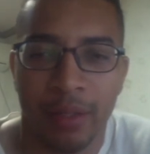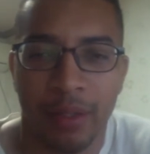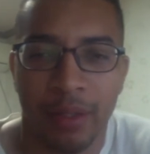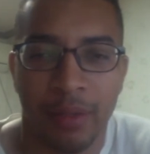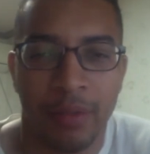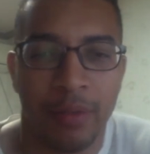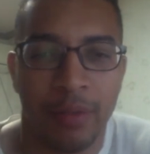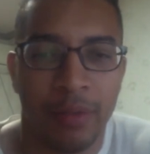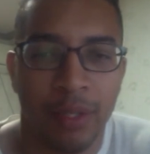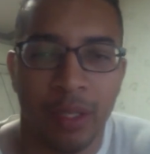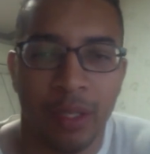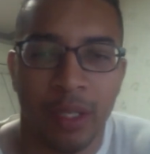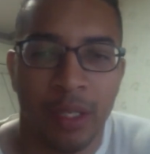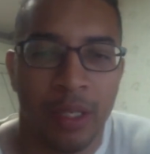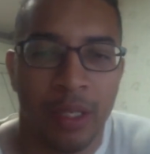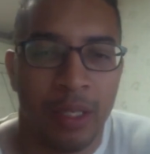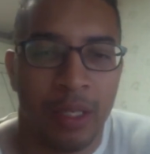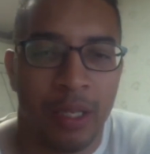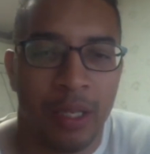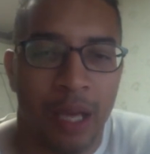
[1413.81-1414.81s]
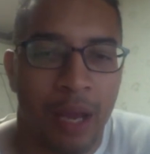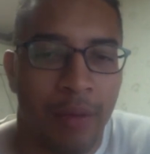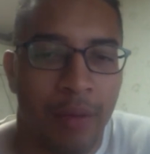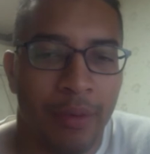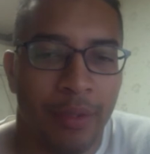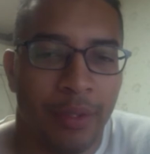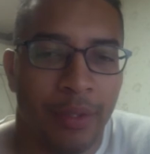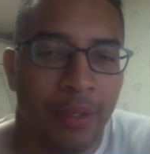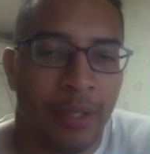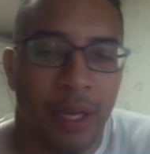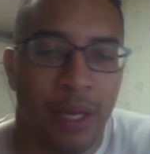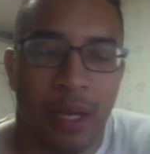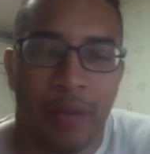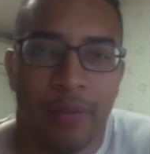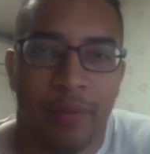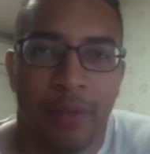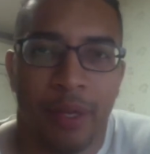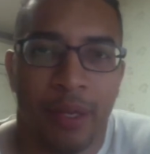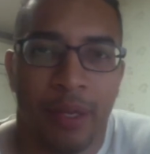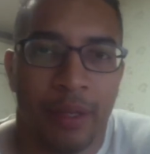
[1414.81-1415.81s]
So I was just kind
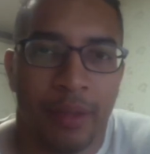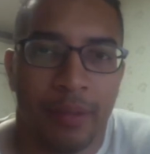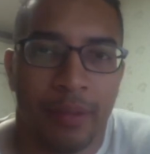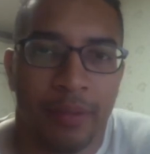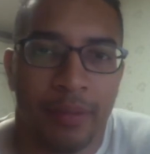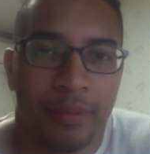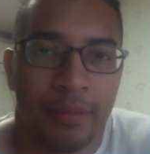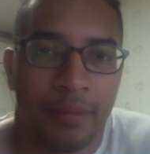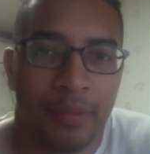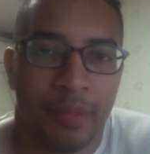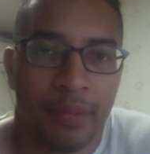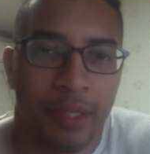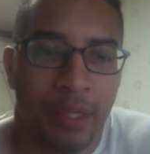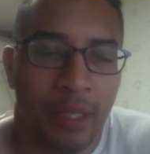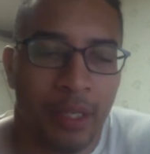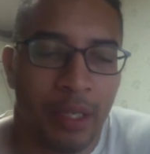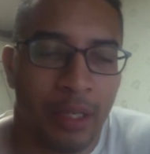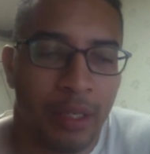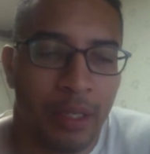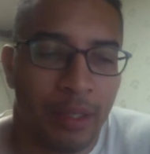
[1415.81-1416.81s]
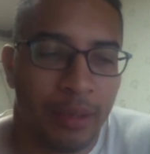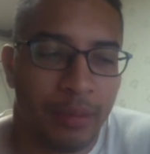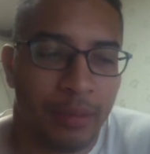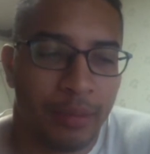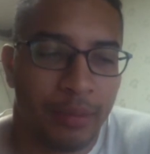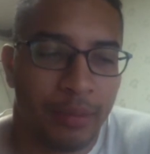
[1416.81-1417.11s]
of like, um,